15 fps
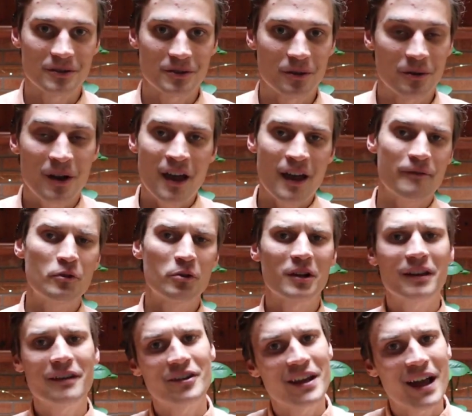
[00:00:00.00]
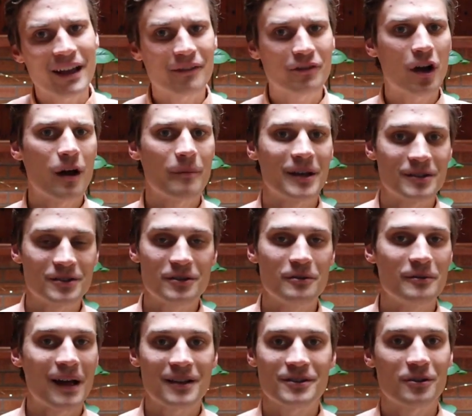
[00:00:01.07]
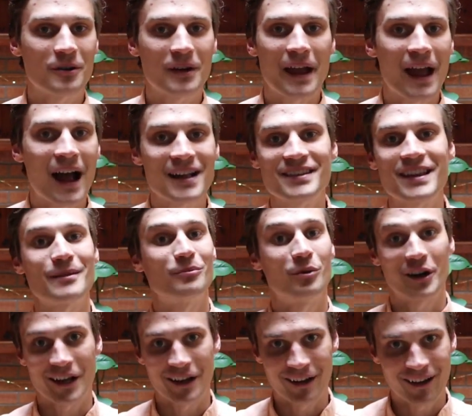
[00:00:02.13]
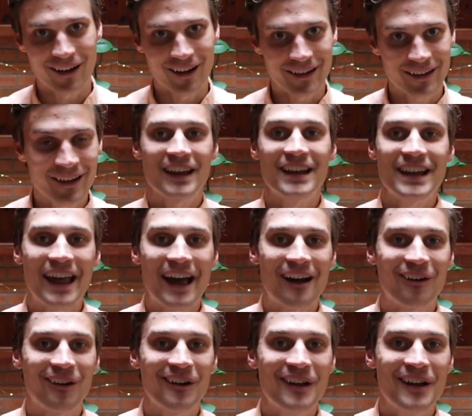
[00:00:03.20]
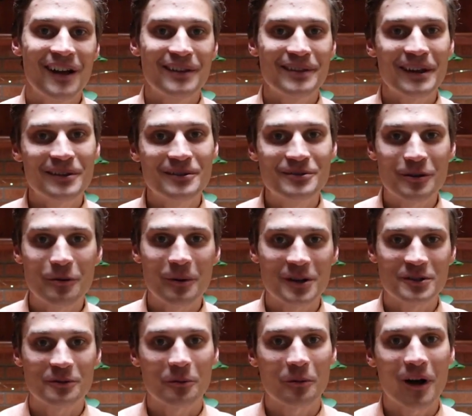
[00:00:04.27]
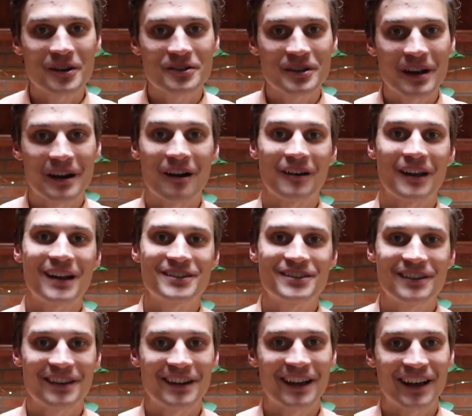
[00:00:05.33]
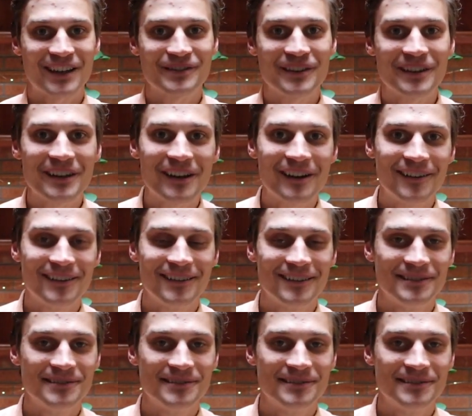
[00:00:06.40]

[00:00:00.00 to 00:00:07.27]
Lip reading: So if you want to leave a negative comment too, that's okay. I say bring it on. Anyhow, thank you so much for watching, and I'll catch you in the next video.